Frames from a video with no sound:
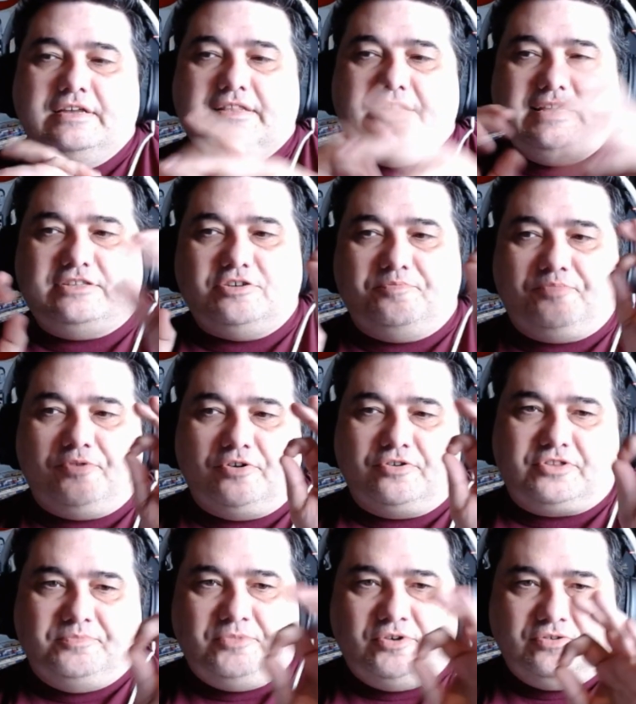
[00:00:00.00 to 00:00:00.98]
that's what
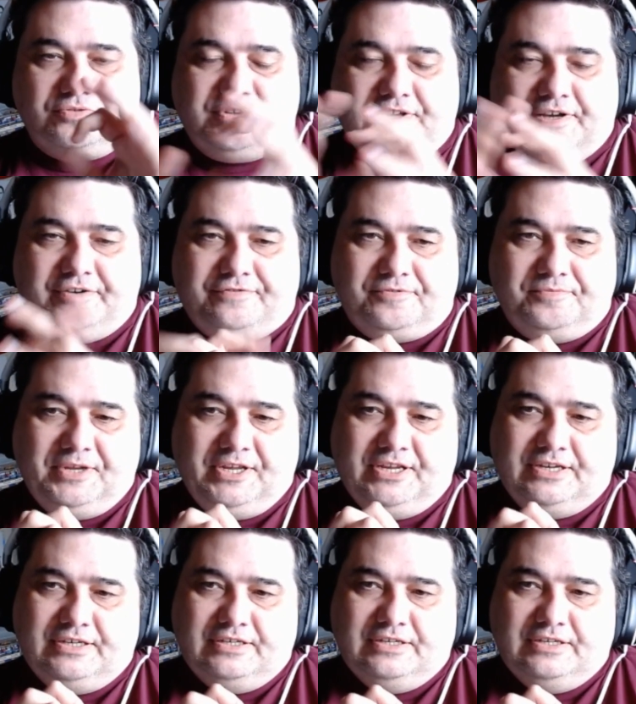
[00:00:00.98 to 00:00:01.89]
broke the mold there for me.